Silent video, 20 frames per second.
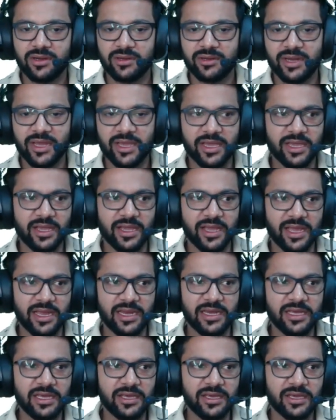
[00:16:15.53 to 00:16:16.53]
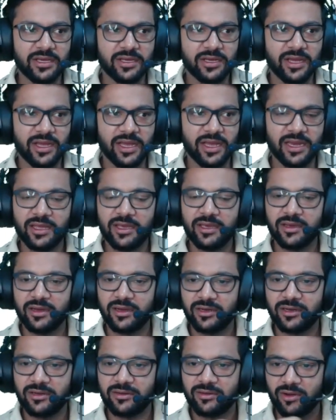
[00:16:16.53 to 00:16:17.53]
taking any
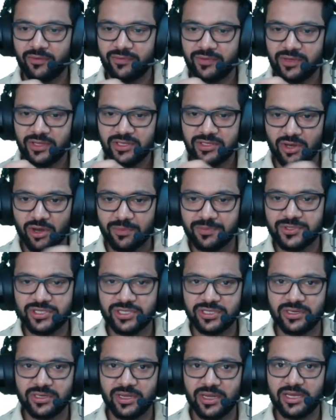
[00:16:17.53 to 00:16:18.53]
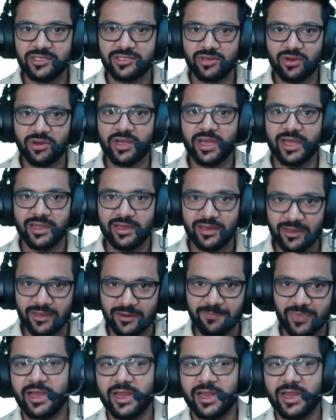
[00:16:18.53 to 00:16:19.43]
of these option as your career.